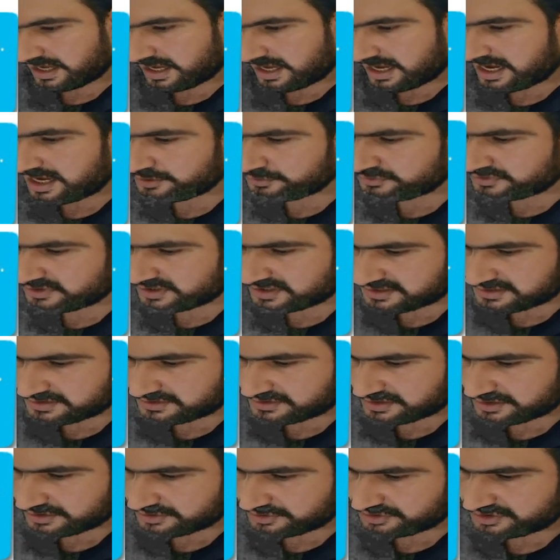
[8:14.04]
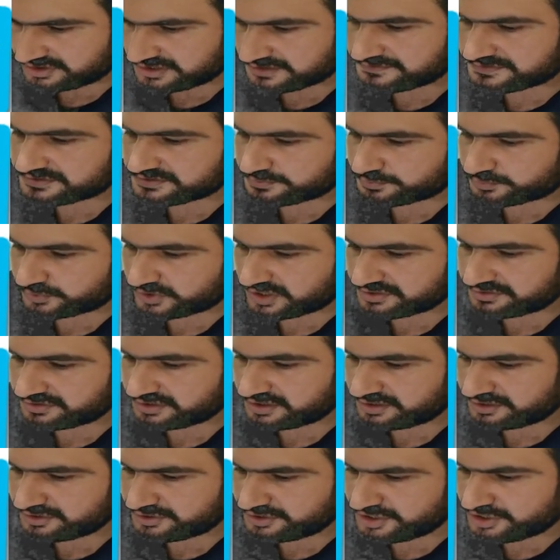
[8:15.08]
How does Jeff's
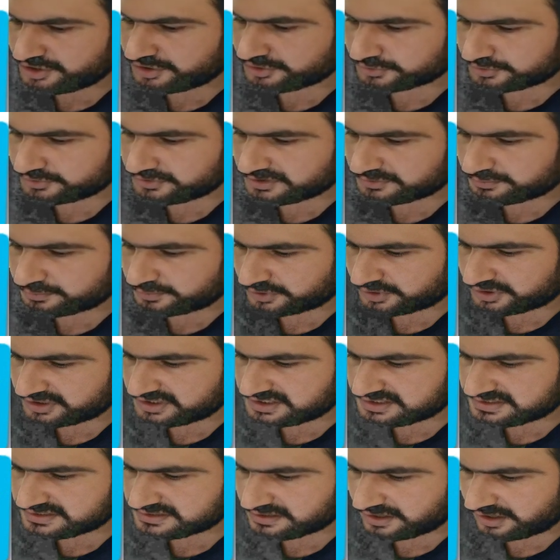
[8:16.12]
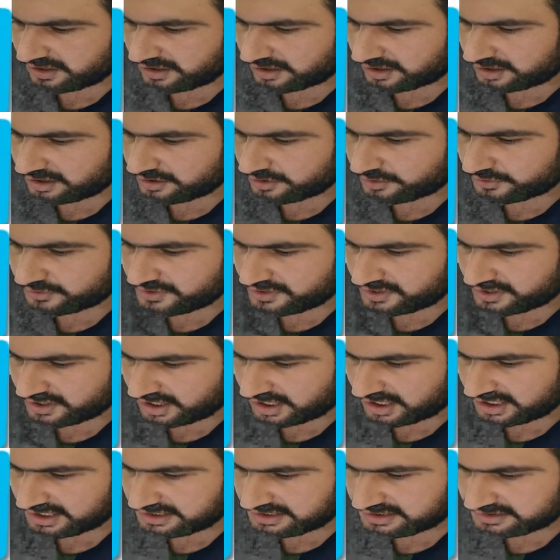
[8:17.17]
brother know the boys are on the
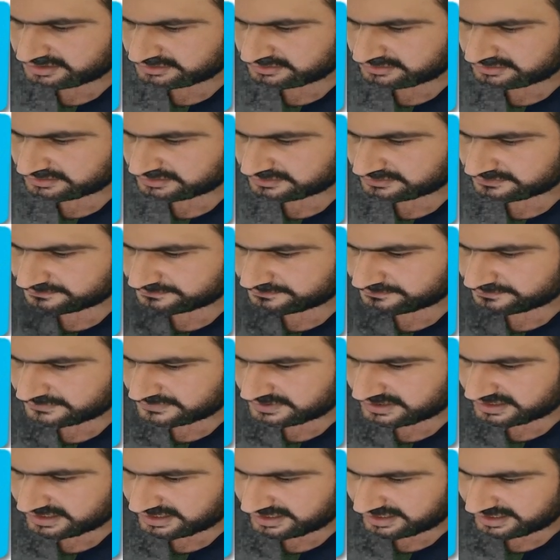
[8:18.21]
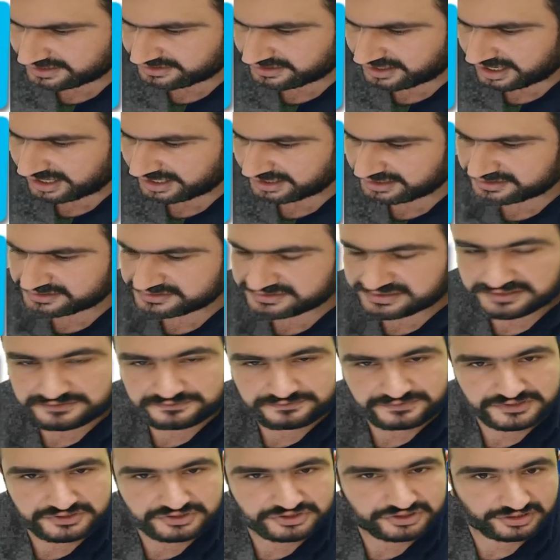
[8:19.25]
island in Island
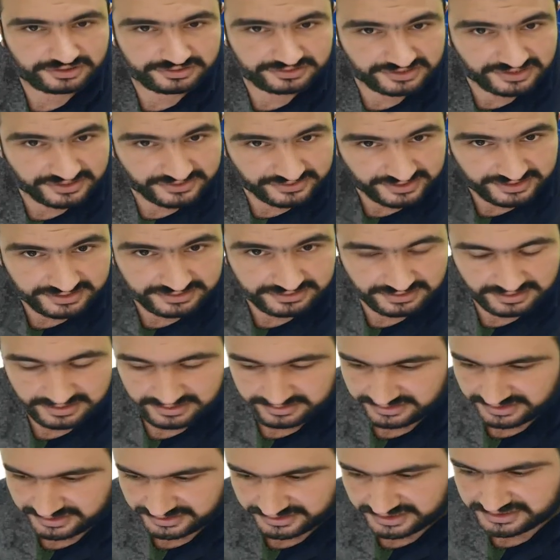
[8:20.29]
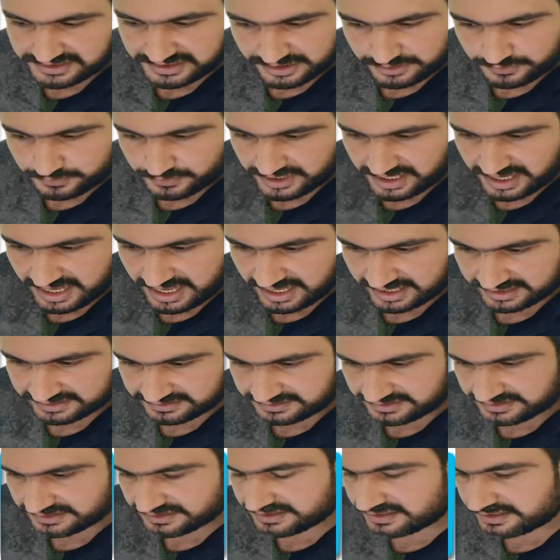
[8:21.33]
Adventure? The reading we
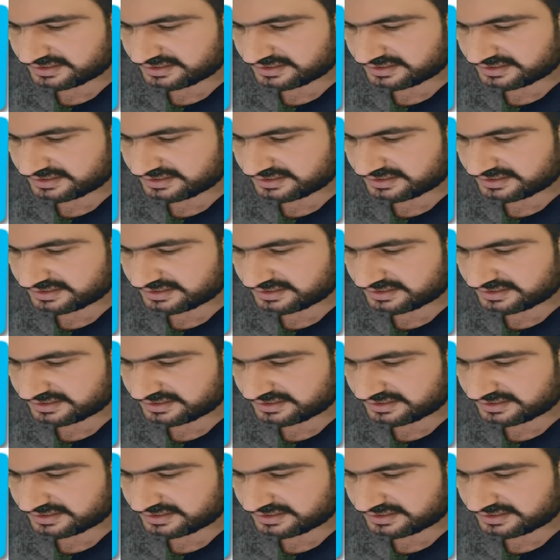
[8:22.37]
had.